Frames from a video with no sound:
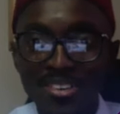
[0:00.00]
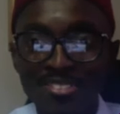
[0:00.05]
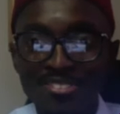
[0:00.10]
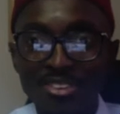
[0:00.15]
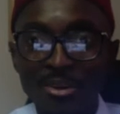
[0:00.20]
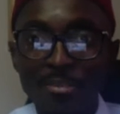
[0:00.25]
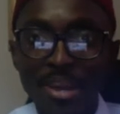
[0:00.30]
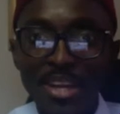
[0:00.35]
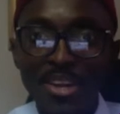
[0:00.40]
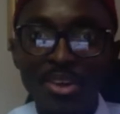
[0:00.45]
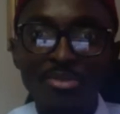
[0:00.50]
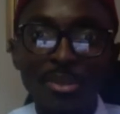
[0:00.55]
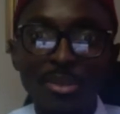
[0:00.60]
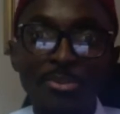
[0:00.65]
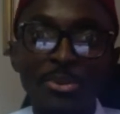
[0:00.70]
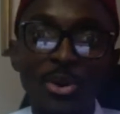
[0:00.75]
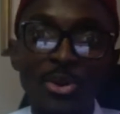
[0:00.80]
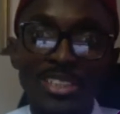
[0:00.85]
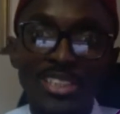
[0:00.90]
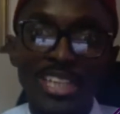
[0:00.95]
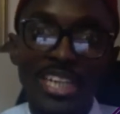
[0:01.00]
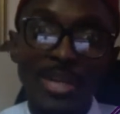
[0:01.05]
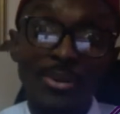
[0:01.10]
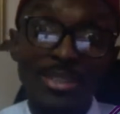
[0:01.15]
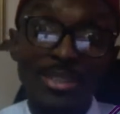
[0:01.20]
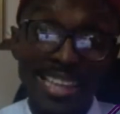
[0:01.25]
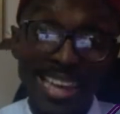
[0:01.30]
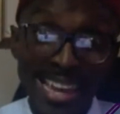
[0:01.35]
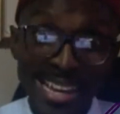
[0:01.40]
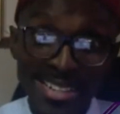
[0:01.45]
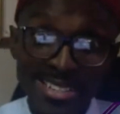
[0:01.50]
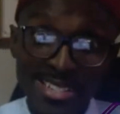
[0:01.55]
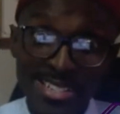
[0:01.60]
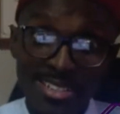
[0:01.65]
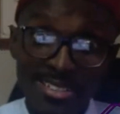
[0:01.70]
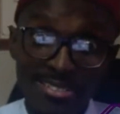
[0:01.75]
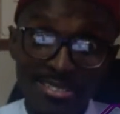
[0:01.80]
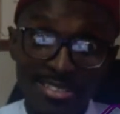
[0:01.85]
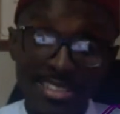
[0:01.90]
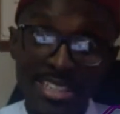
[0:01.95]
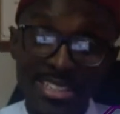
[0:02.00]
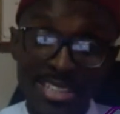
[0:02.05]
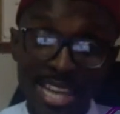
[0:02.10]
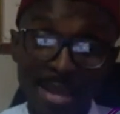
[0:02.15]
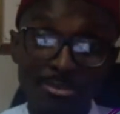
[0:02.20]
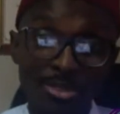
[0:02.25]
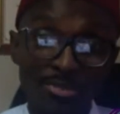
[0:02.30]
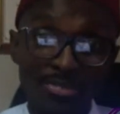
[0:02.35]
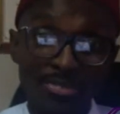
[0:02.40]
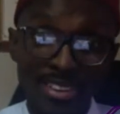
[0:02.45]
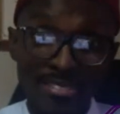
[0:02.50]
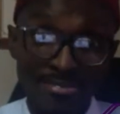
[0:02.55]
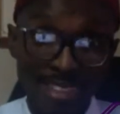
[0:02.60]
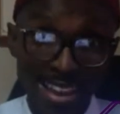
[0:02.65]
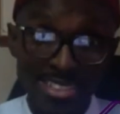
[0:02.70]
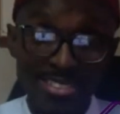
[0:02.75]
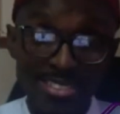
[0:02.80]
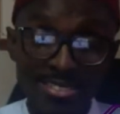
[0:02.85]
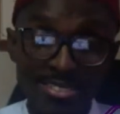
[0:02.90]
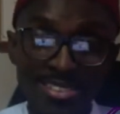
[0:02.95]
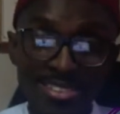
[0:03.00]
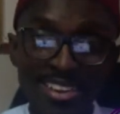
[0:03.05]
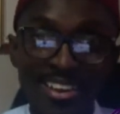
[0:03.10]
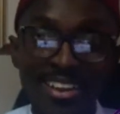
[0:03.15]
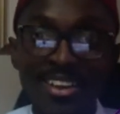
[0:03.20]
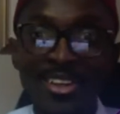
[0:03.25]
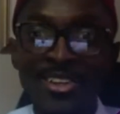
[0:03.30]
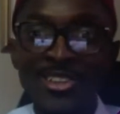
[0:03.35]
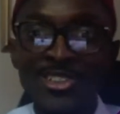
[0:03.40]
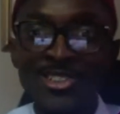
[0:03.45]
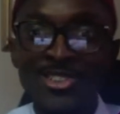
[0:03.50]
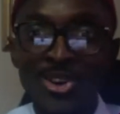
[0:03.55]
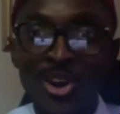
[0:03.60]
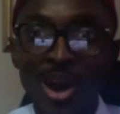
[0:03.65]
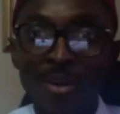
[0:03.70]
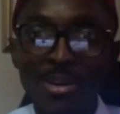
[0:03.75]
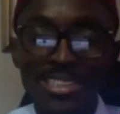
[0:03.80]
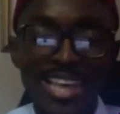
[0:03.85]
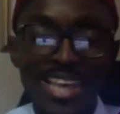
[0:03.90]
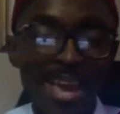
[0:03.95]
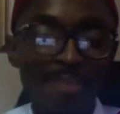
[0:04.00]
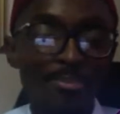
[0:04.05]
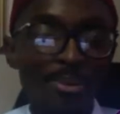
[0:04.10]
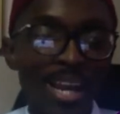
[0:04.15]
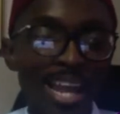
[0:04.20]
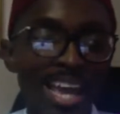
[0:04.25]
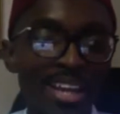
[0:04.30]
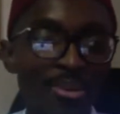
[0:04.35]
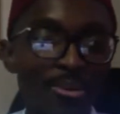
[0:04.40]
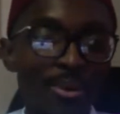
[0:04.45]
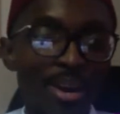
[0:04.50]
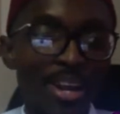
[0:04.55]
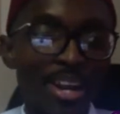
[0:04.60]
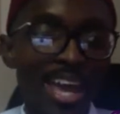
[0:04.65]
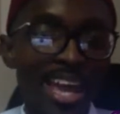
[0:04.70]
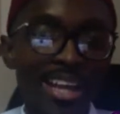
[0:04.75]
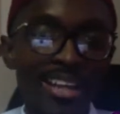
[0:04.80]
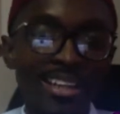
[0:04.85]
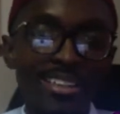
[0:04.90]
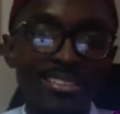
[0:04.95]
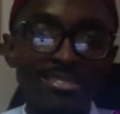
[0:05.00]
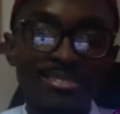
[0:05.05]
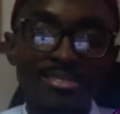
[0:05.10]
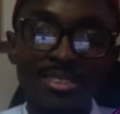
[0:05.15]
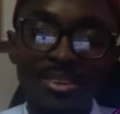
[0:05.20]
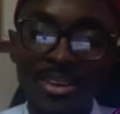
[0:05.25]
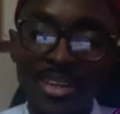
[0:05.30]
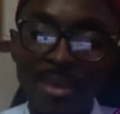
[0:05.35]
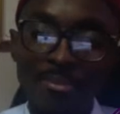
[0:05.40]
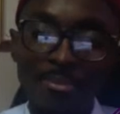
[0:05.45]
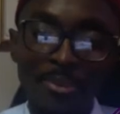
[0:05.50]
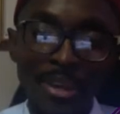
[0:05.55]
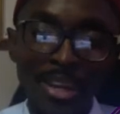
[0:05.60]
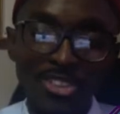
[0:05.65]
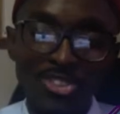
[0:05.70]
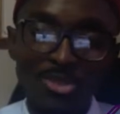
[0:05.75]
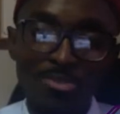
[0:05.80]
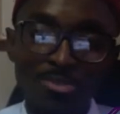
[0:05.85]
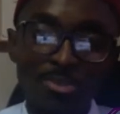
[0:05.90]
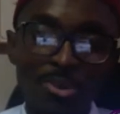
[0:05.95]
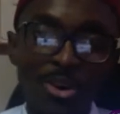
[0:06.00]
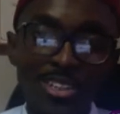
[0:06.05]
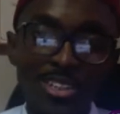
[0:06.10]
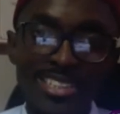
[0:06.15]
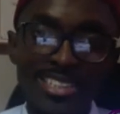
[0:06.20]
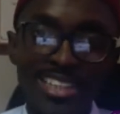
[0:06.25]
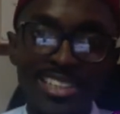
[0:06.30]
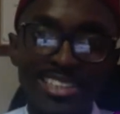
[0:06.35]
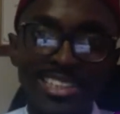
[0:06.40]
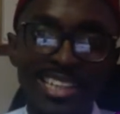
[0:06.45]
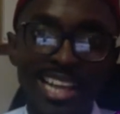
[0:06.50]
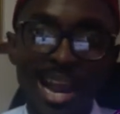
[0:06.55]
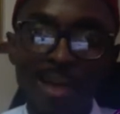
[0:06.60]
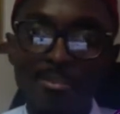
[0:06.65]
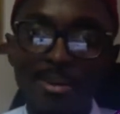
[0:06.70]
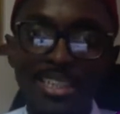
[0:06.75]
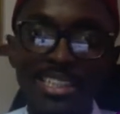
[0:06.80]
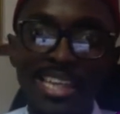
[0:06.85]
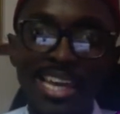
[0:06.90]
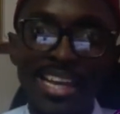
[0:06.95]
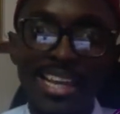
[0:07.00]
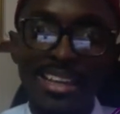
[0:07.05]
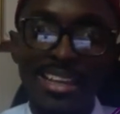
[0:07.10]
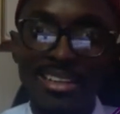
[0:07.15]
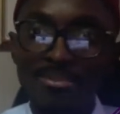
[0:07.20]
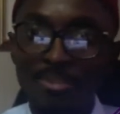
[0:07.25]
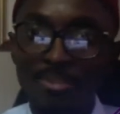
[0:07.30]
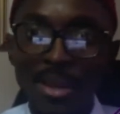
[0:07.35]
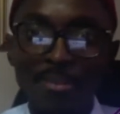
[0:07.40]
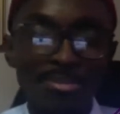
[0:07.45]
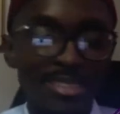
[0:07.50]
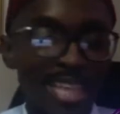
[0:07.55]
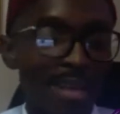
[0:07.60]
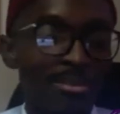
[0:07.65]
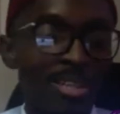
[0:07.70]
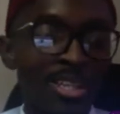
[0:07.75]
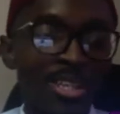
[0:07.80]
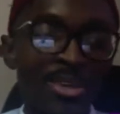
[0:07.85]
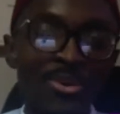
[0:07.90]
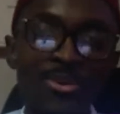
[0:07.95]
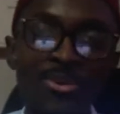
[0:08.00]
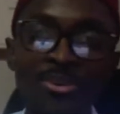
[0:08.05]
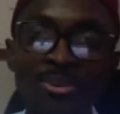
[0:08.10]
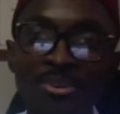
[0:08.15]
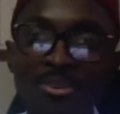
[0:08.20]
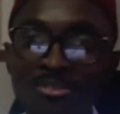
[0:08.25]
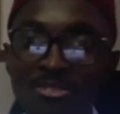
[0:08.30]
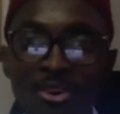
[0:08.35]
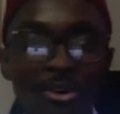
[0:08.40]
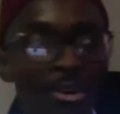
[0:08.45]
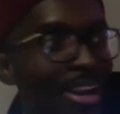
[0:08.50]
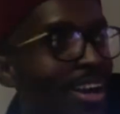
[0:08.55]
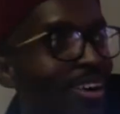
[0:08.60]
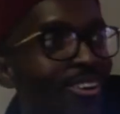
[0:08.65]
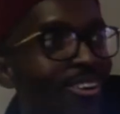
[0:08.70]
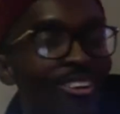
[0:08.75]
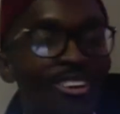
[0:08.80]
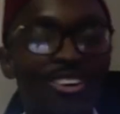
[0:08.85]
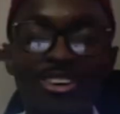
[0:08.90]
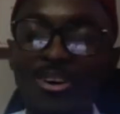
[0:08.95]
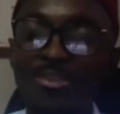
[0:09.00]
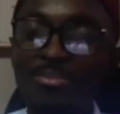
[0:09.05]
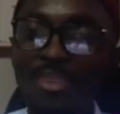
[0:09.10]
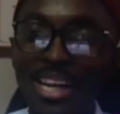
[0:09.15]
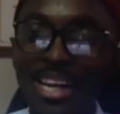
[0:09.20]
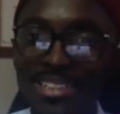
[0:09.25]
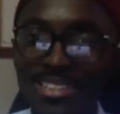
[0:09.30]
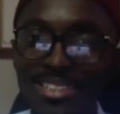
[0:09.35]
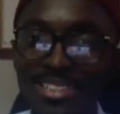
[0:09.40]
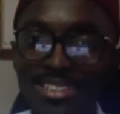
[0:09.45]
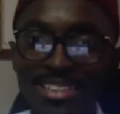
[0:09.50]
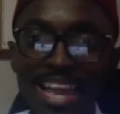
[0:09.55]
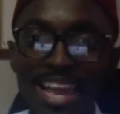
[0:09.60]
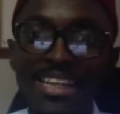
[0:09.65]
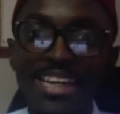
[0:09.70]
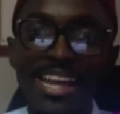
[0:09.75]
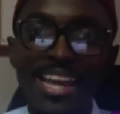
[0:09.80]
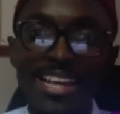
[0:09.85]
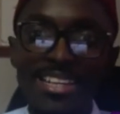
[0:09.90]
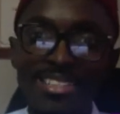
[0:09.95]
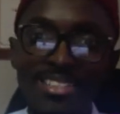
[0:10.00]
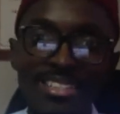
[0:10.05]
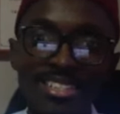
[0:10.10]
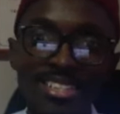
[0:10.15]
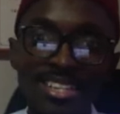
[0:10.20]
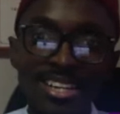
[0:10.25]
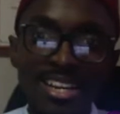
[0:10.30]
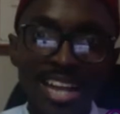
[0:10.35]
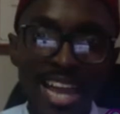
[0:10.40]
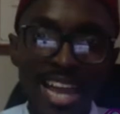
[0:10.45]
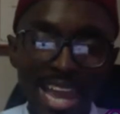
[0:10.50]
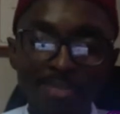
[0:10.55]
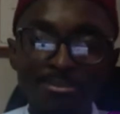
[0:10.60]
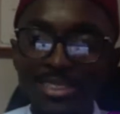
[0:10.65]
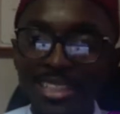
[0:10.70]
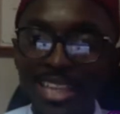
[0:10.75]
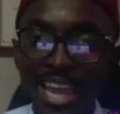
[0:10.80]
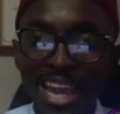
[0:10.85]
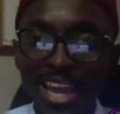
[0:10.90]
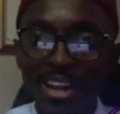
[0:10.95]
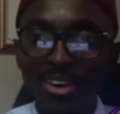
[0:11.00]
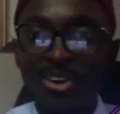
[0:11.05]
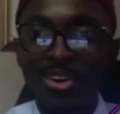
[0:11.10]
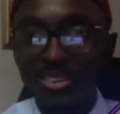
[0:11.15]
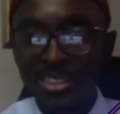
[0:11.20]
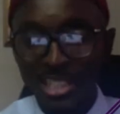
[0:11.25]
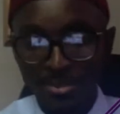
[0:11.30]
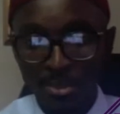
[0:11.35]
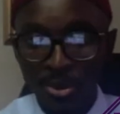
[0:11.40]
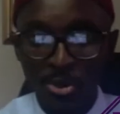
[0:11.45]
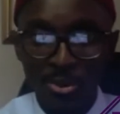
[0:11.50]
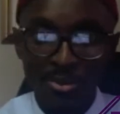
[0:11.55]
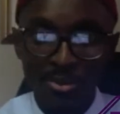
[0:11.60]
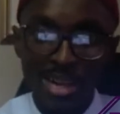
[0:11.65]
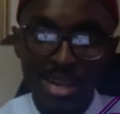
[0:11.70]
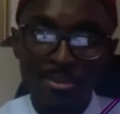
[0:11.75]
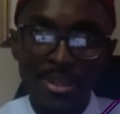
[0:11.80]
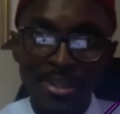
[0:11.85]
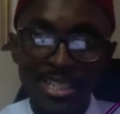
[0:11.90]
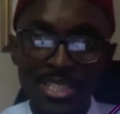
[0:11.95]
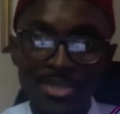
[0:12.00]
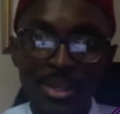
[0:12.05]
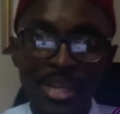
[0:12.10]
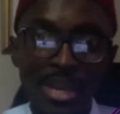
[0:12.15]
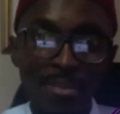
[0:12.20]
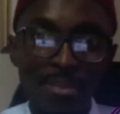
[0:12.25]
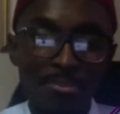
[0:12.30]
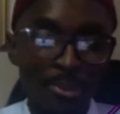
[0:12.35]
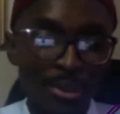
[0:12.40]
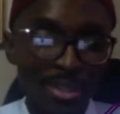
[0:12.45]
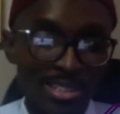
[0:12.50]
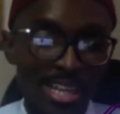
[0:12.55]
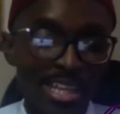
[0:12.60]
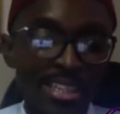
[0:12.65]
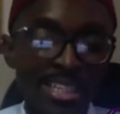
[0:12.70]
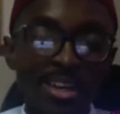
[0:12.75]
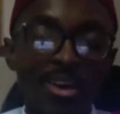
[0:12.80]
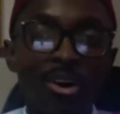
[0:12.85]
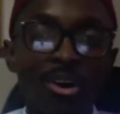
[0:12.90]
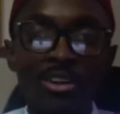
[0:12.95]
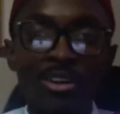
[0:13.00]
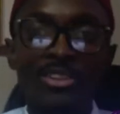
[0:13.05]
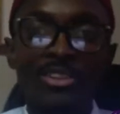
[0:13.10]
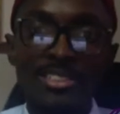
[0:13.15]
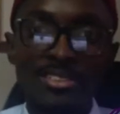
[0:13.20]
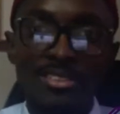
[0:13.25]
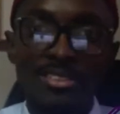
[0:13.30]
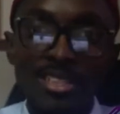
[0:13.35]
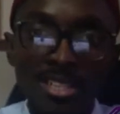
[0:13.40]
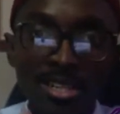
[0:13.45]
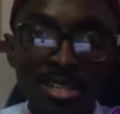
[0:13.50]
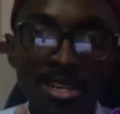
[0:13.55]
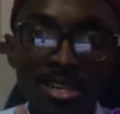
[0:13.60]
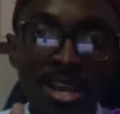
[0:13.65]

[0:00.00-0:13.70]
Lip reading: for many of the projects that I was hitting in the terms of the events. So I was happy, like when I bring into board such companies like BMW, Vodacom, the list is endless, MTN, all these big companies, when I presenting all these